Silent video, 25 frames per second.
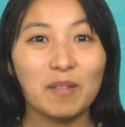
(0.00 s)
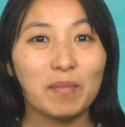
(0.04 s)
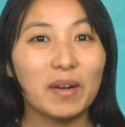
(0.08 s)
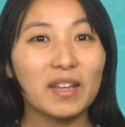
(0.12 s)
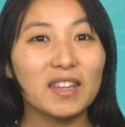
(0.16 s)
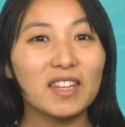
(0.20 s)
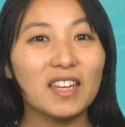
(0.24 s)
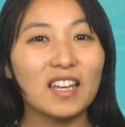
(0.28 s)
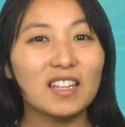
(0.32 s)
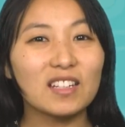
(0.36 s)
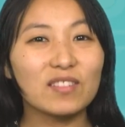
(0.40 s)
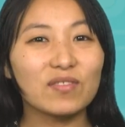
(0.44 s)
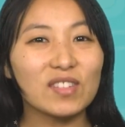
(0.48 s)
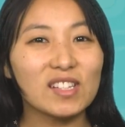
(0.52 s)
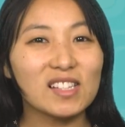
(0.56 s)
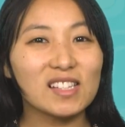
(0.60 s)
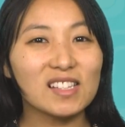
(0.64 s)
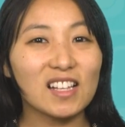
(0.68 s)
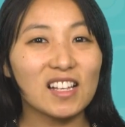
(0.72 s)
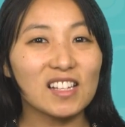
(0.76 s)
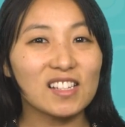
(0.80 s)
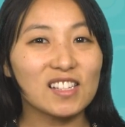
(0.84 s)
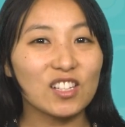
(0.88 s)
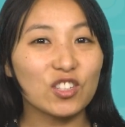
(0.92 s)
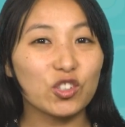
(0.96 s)
By the end of this
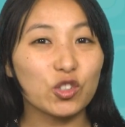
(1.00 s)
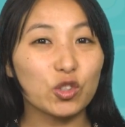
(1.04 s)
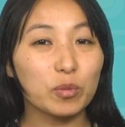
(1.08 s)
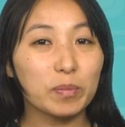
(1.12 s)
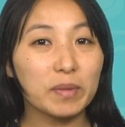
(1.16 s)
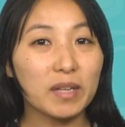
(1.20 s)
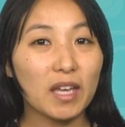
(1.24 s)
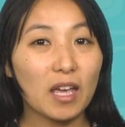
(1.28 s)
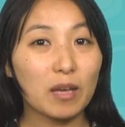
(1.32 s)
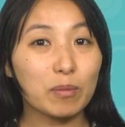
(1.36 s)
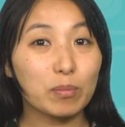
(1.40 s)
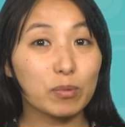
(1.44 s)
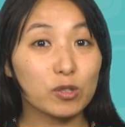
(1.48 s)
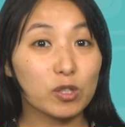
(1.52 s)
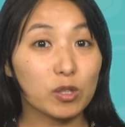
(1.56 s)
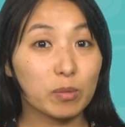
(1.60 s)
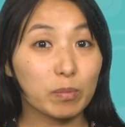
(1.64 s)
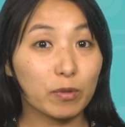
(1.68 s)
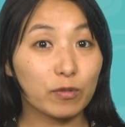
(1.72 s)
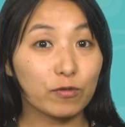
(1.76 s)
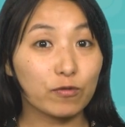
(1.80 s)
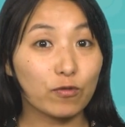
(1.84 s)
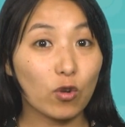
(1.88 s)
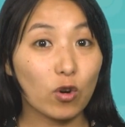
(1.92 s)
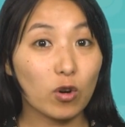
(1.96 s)
lesson, you'll be able to
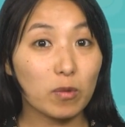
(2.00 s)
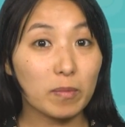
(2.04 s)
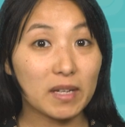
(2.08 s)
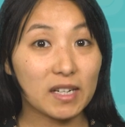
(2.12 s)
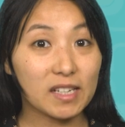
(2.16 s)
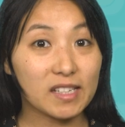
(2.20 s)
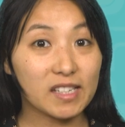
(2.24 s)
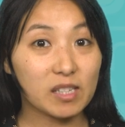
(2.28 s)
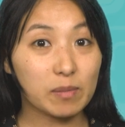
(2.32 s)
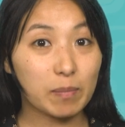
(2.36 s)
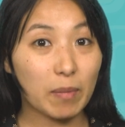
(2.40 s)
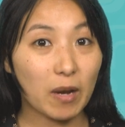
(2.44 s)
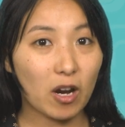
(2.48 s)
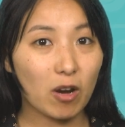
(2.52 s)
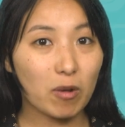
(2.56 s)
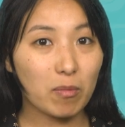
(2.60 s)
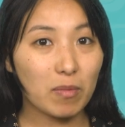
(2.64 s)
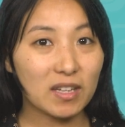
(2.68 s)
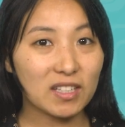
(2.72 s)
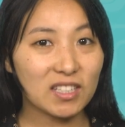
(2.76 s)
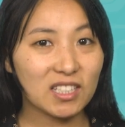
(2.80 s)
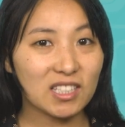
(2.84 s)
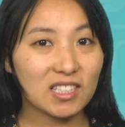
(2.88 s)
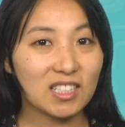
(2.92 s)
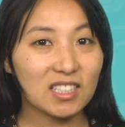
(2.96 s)
perform an
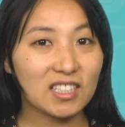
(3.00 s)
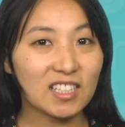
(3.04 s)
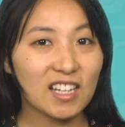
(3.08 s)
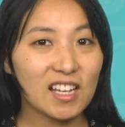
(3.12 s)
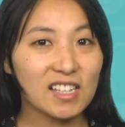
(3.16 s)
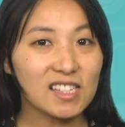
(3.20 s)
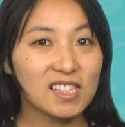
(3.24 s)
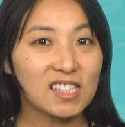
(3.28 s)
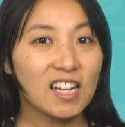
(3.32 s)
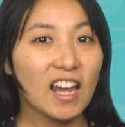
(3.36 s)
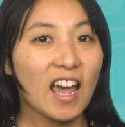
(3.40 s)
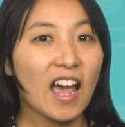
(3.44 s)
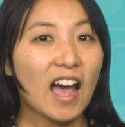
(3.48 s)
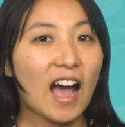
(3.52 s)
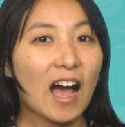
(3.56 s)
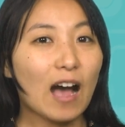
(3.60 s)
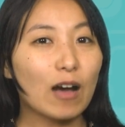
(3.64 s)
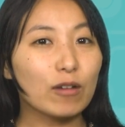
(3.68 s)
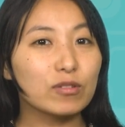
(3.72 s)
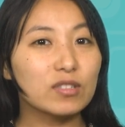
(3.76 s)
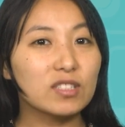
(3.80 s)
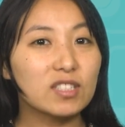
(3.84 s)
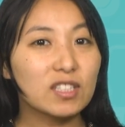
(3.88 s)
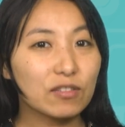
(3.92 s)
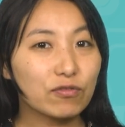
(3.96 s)
experiment to test
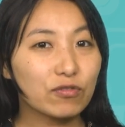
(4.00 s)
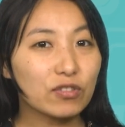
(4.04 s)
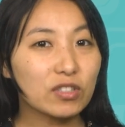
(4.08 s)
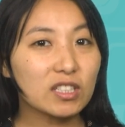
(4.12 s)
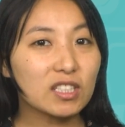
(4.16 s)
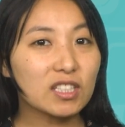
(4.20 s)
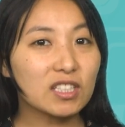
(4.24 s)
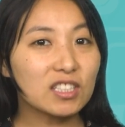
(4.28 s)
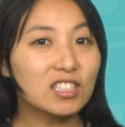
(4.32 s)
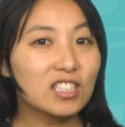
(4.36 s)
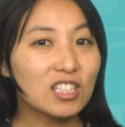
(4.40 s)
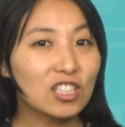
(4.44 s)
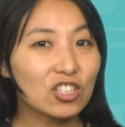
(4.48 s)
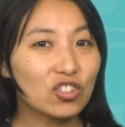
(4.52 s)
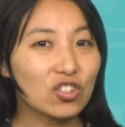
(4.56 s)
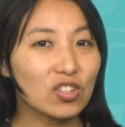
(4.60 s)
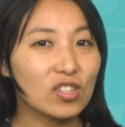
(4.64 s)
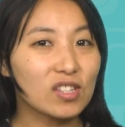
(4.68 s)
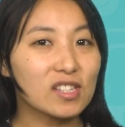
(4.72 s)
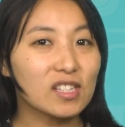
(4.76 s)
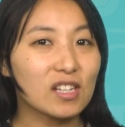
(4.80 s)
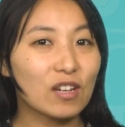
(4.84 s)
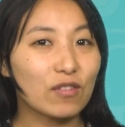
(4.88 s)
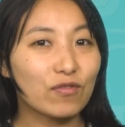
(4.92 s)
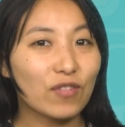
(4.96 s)
how different
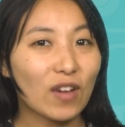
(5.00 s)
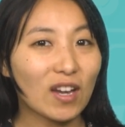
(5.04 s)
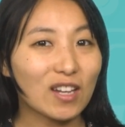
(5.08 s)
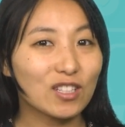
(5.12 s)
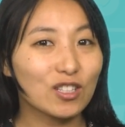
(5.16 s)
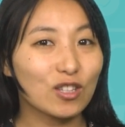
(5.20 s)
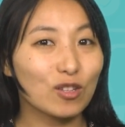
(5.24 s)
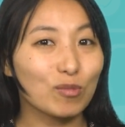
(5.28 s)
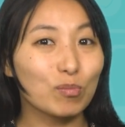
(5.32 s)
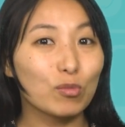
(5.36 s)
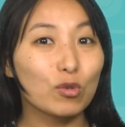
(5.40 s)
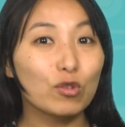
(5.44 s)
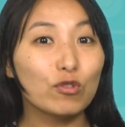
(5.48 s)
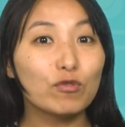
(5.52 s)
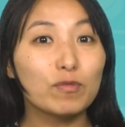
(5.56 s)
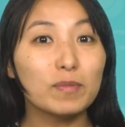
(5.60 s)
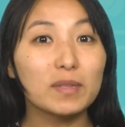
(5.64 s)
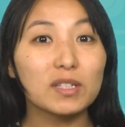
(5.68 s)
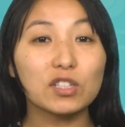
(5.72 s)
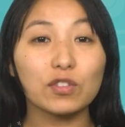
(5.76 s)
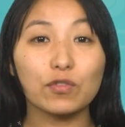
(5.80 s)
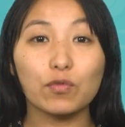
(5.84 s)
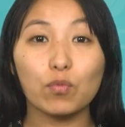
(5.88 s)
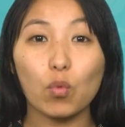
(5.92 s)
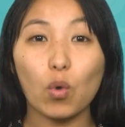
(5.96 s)
conditions affect the
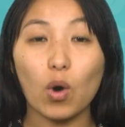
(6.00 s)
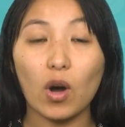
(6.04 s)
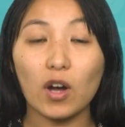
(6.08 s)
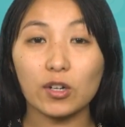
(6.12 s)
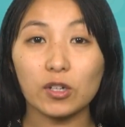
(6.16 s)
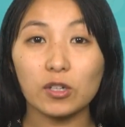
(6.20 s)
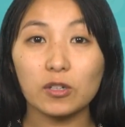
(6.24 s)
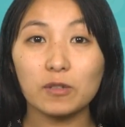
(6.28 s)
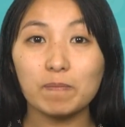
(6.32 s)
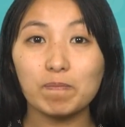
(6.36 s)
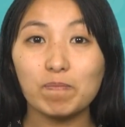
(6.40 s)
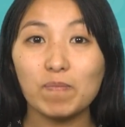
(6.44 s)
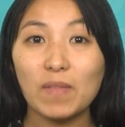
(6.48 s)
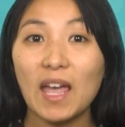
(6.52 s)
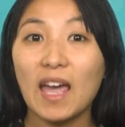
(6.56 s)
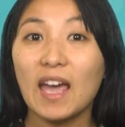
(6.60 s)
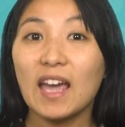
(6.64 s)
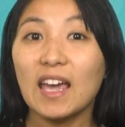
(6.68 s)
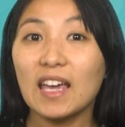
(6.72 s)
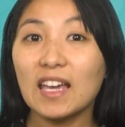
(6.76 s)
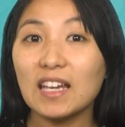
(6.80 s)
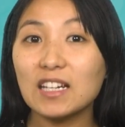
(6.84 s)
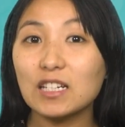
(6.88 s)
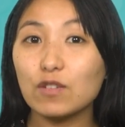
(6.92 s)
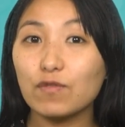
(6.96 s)
movement of water
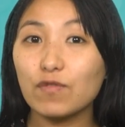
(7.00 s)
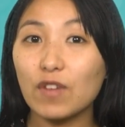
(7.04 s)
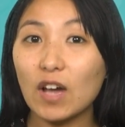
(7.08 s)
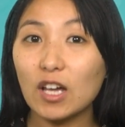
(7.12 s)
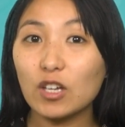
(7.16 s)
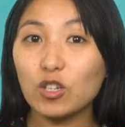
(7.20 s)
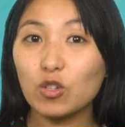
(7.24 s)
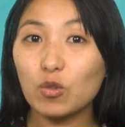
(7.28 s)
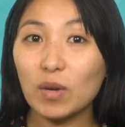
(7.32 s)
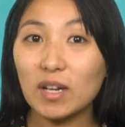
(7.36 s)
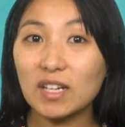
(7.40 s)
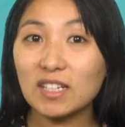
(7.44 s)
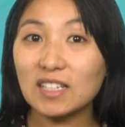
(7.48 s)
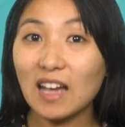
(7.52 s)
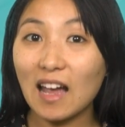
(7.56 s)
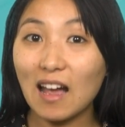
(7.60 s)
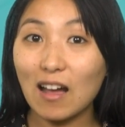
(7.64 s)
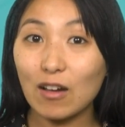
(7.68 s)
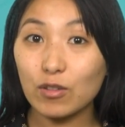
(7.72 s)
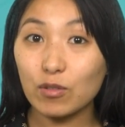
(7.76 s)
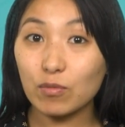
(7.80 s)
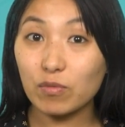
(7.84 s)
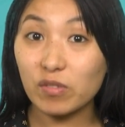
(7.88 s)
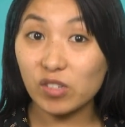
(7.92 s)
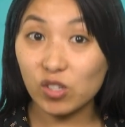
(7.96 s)
and evaluate
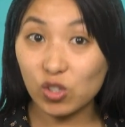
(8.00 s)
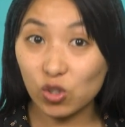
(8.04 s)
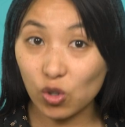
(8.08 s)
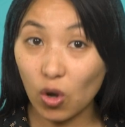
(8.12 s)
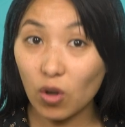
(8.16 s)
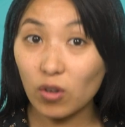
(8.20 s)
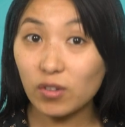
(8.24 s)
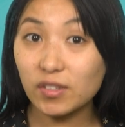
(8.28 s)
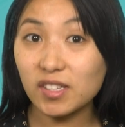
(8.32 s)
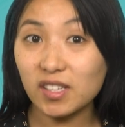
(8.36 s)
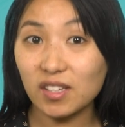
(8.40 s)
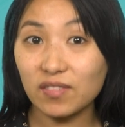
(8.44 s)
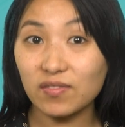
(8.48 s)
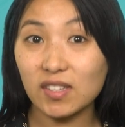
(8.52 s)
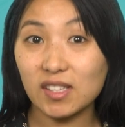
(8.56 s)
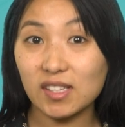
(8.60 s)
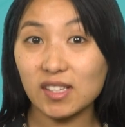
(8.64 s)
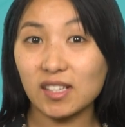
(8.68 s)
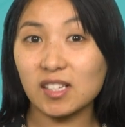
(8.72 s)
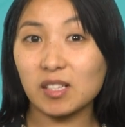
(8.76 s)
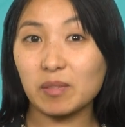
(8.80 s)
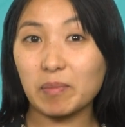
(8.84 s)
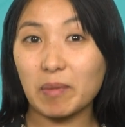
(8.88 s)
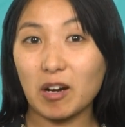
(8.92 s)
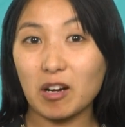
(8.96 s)
how the results of this
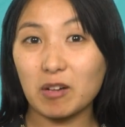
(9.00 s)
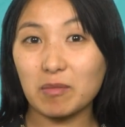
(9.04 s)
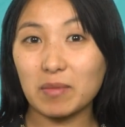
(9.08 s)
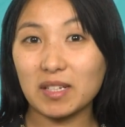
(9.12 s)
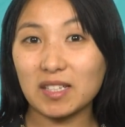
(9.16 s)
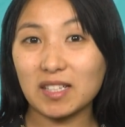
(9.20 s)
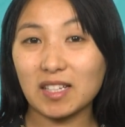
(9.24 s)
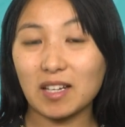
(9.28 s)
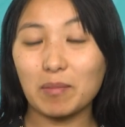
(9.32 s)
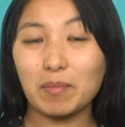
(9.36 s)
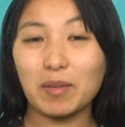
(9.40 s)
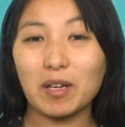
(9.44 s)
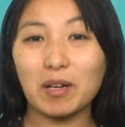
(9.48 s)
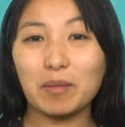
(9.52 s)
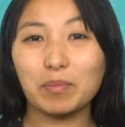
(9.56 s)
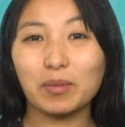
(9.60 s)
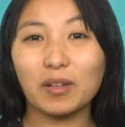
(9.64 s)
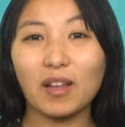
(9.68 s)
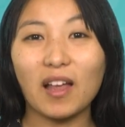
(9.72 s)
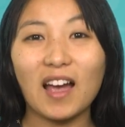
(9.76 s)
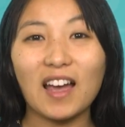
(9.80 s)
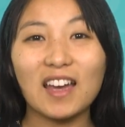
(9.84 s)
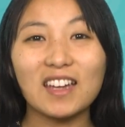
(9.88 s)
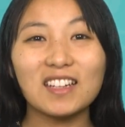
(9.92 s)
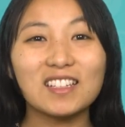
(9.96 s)
experiment can be
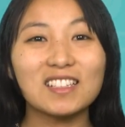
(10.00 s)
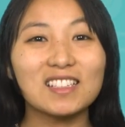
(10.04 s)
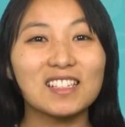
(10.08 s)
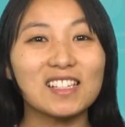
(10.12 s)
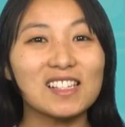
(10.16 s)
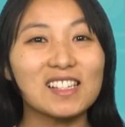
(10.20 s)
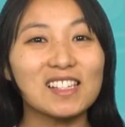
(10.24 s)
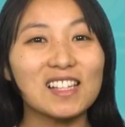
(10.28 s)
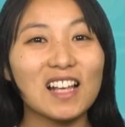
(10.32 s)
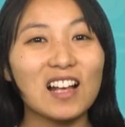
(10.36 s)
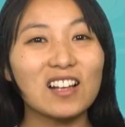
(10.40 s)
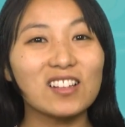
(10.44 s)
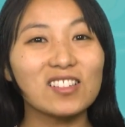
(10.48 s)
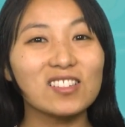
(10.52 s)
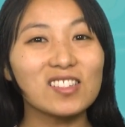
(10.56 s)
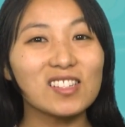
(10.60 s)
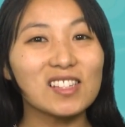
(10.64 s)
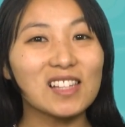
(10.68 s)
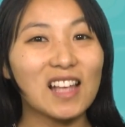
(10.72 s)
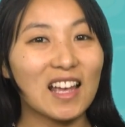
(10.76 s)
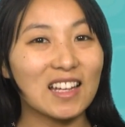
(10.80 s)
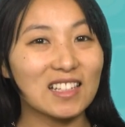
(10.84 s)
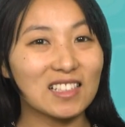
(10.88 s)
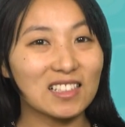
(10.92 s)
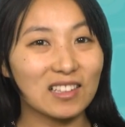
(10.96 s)
applied to
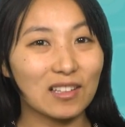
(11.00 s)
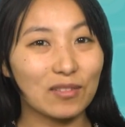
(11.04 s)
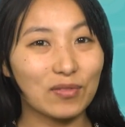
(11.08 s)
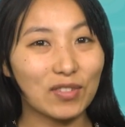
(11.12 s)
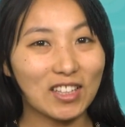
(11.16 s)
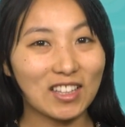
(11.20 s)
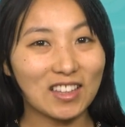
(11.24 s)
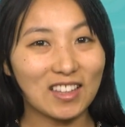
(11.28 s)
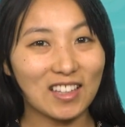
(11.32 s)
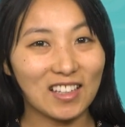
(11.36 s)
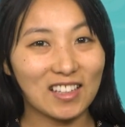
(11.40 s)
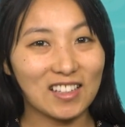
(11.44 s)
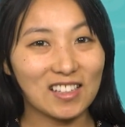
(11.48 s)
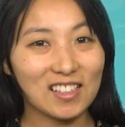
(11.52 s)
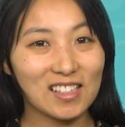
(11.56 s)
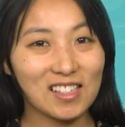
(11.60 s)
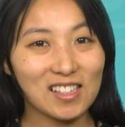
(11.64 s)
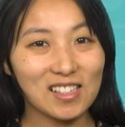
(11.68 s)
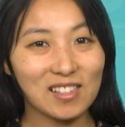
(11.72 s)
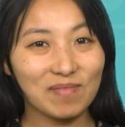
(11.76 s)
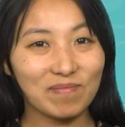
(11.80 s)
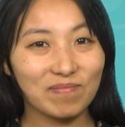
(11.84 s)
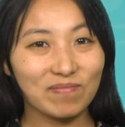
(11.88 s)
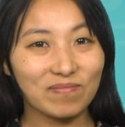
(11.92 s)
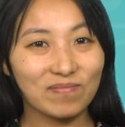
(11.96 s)
cells and living
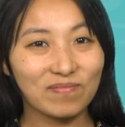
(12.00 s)
things.